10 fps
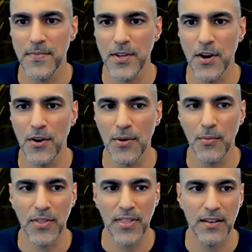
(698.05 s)
you know,
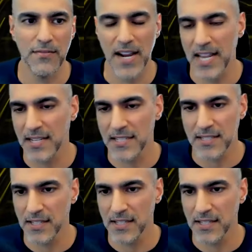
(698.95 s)
within finance,
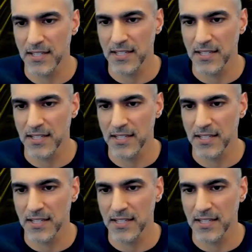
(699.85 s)
legal,